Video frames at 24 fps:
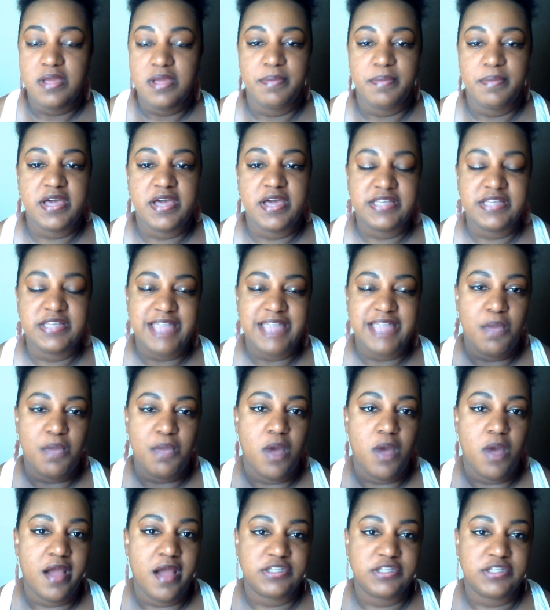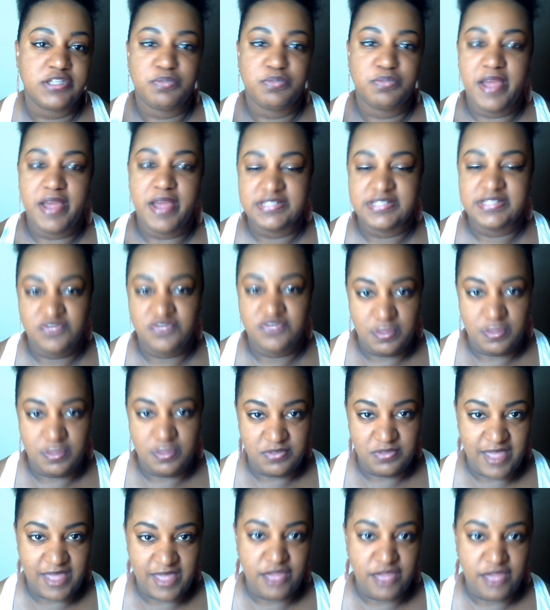Because I watch Braxton
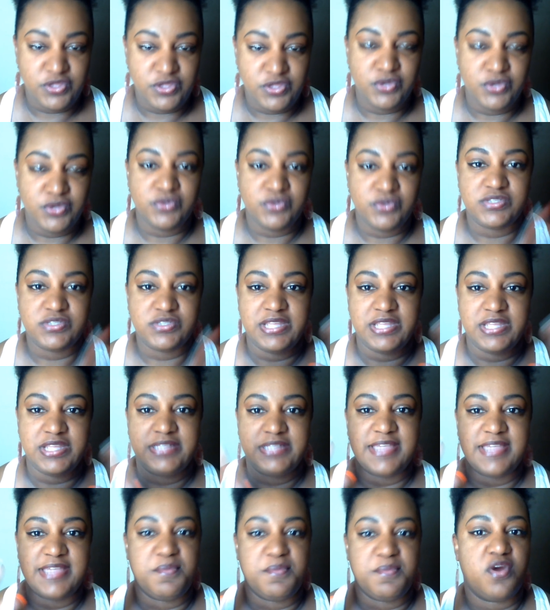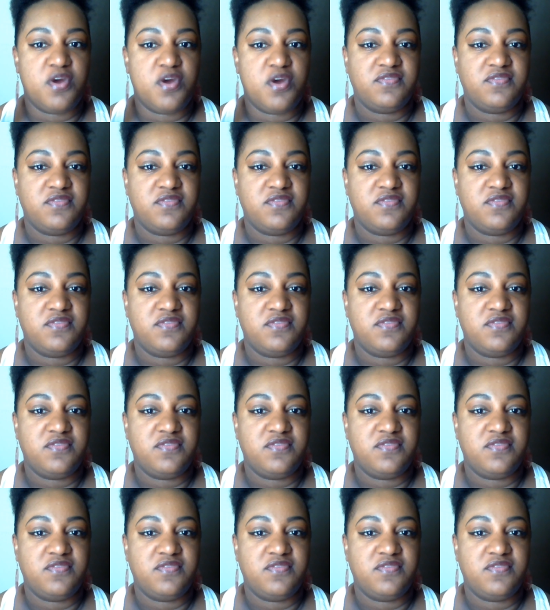Family Values and Tamar